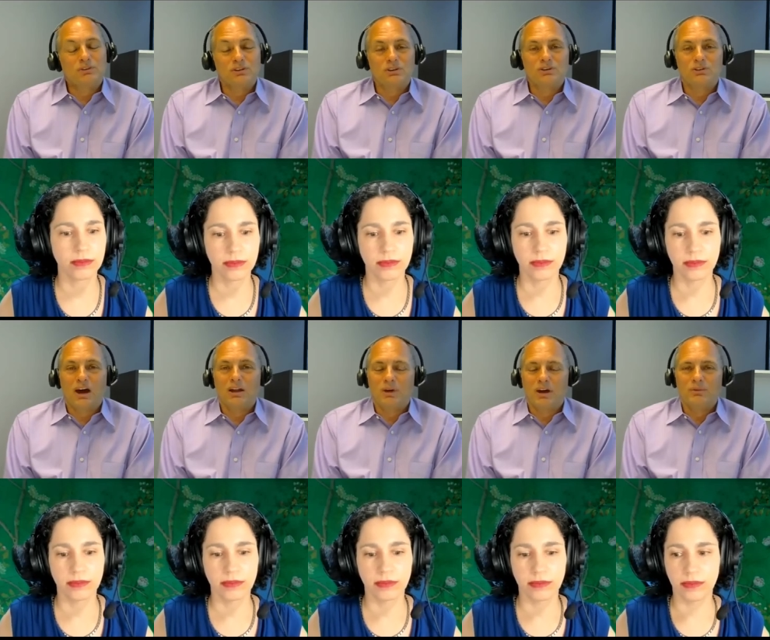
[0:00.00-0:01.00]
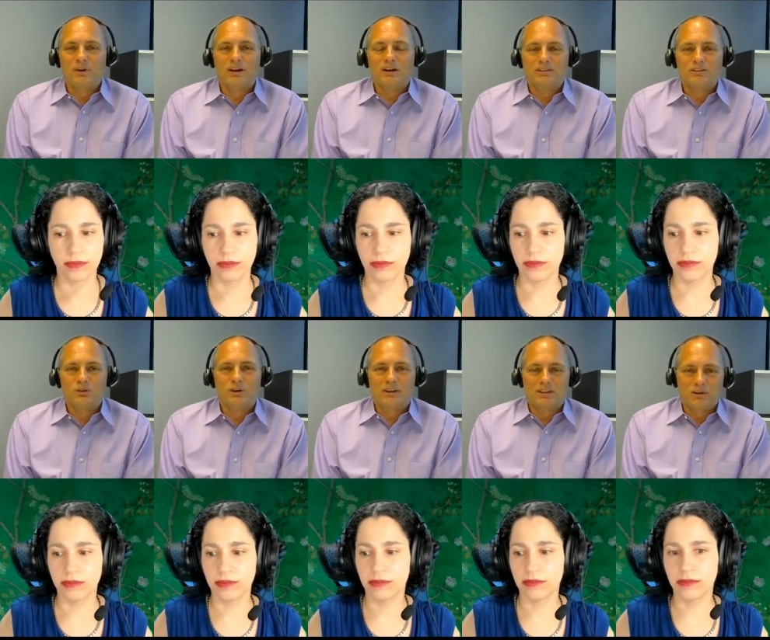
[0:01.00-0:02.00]
Speaker 1: still use NONMEM. Uh,
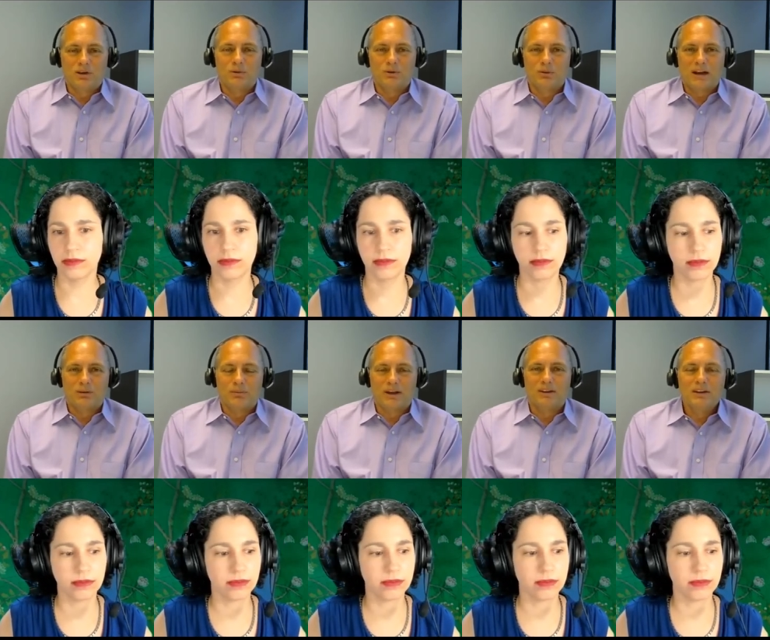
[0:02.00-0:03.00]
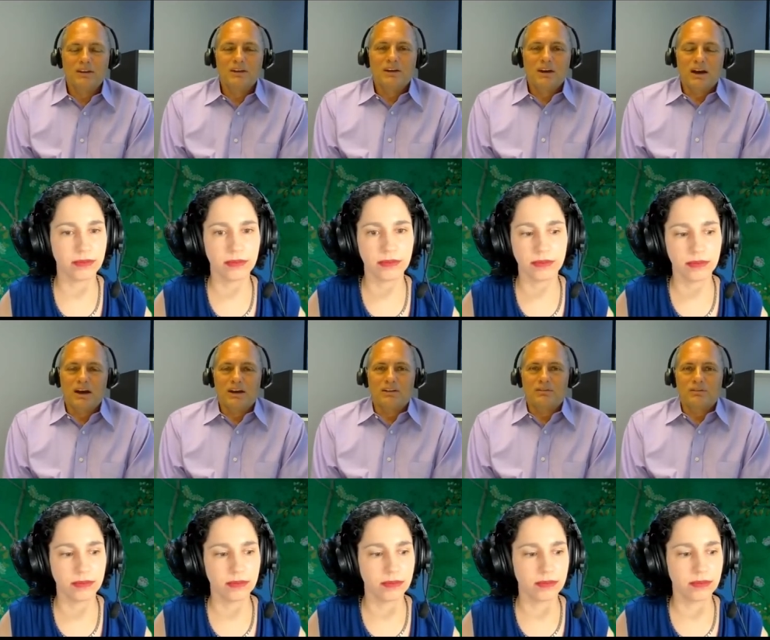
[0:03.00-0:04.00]
so I think I would recommend,
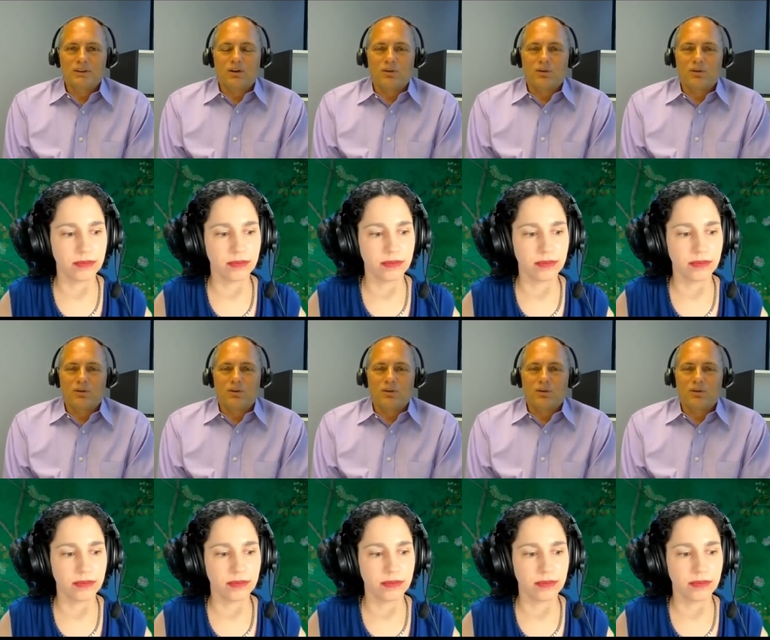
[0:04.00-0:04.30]
uh, you know,